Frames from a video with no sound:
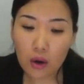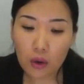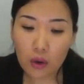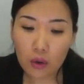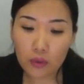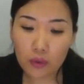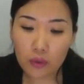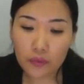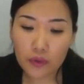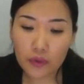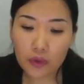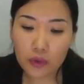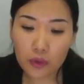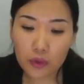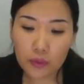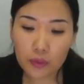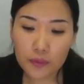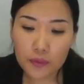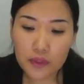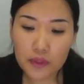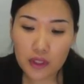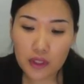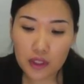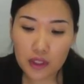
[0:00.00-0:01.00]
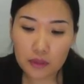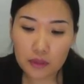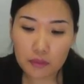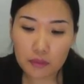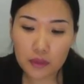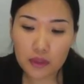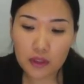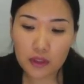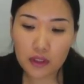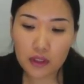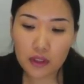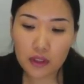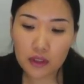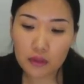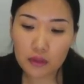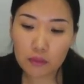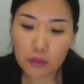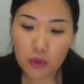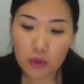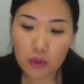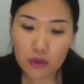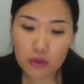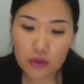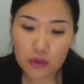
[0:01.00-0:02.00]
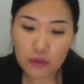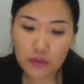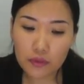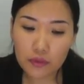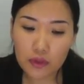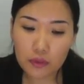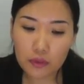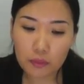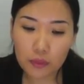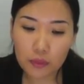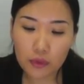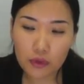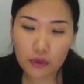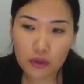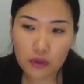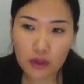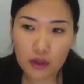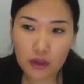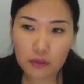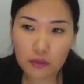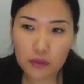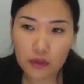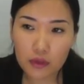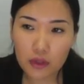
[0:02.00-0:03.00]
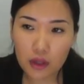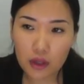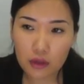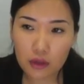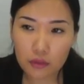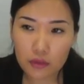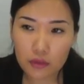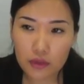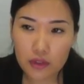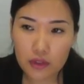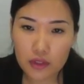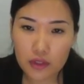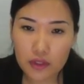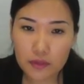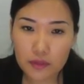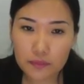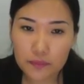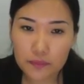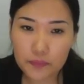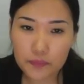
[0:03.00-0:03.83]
of a loop statement in most of the programming languages.